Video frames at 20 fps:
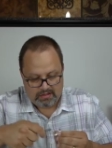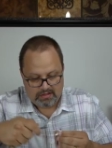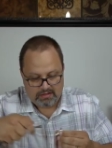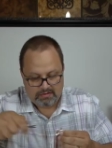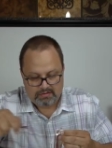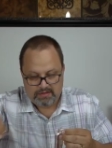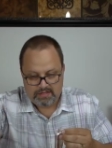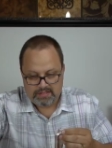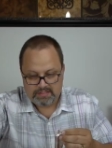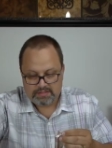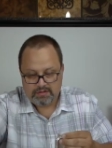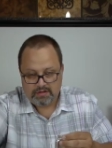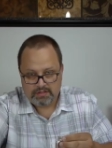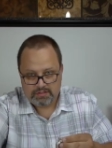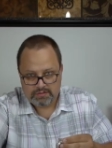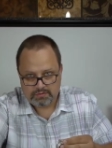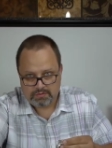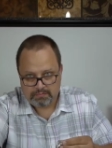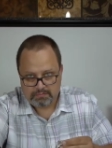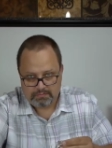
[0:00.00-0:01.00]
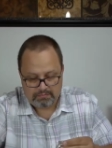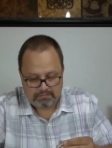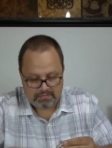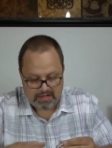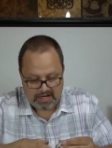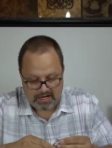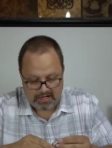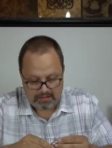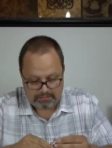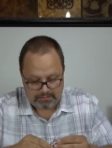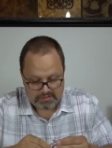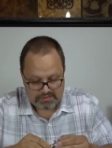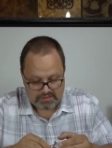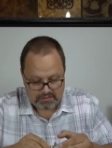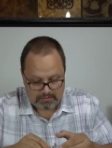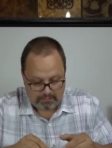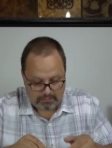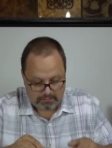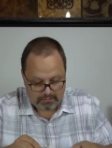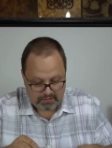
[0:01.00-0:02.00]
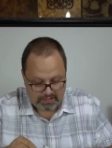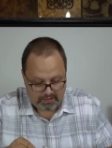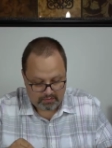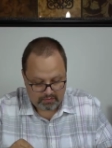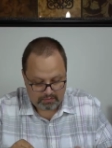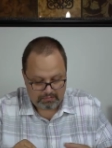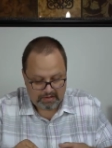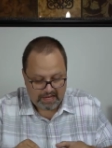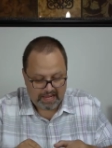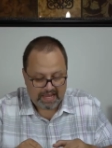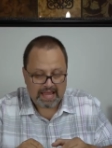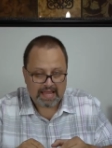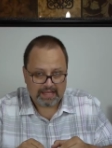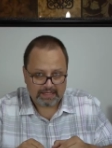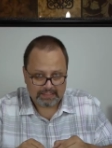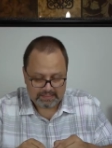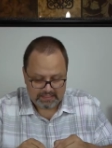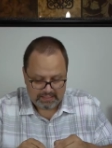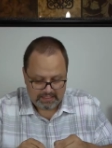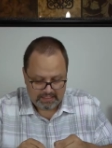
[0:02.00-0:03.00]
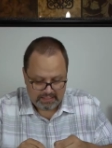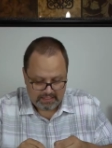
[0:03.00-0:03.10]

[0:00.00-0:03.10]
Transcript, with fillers: And these things were made presumably or packed